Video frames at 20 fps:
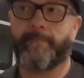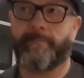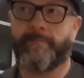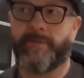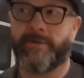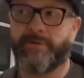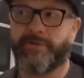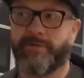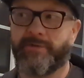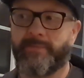
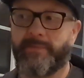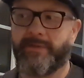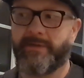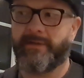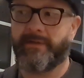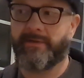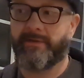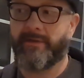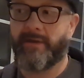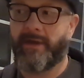They should
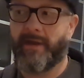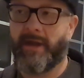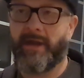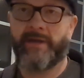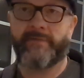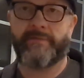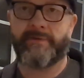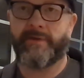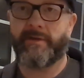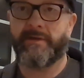be
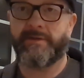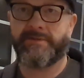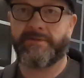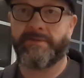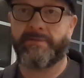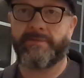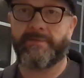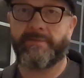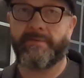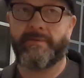
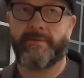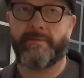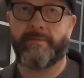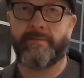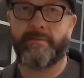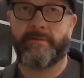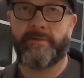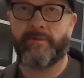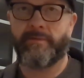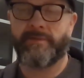advertising
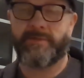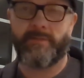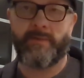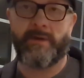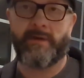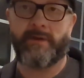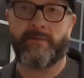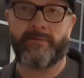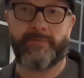you as well.